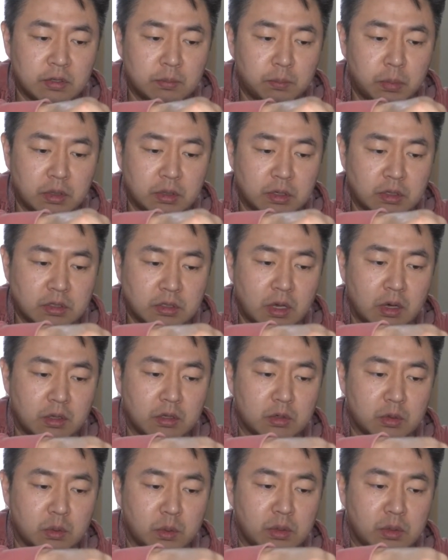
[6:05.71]
But you could tell
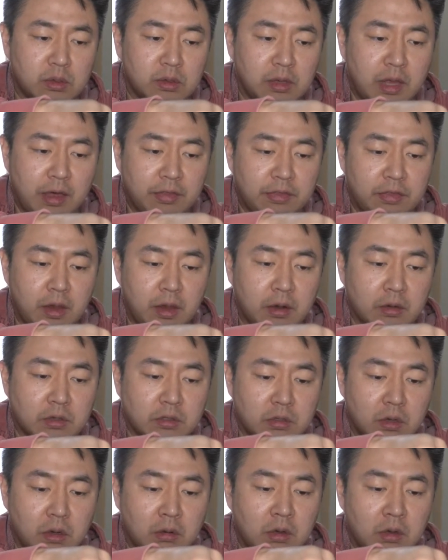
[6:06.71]
there were a lot there,
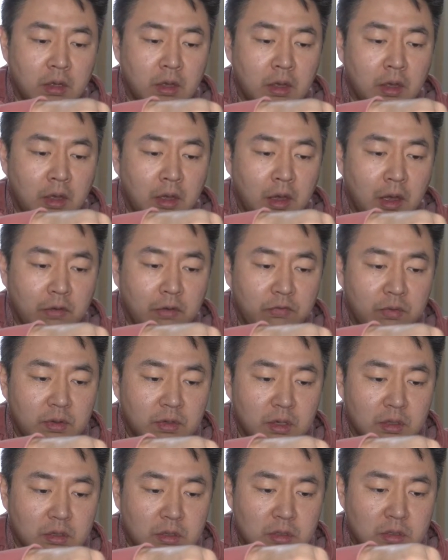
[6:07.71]
so I feel
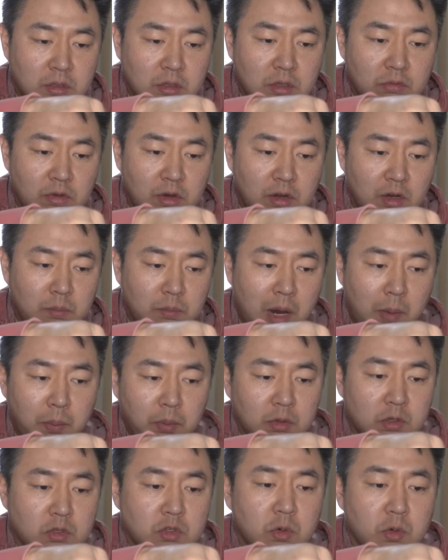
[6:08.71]
like this is a very
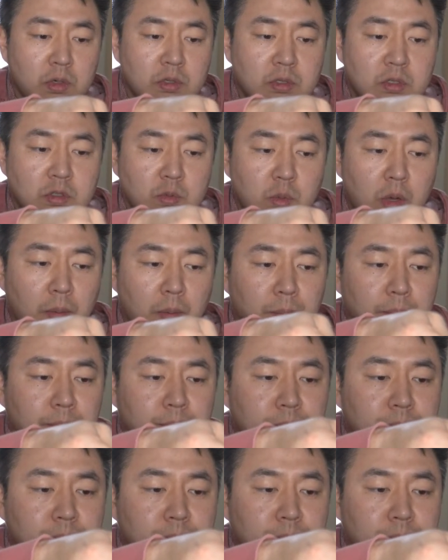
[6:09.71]
popular choice as well.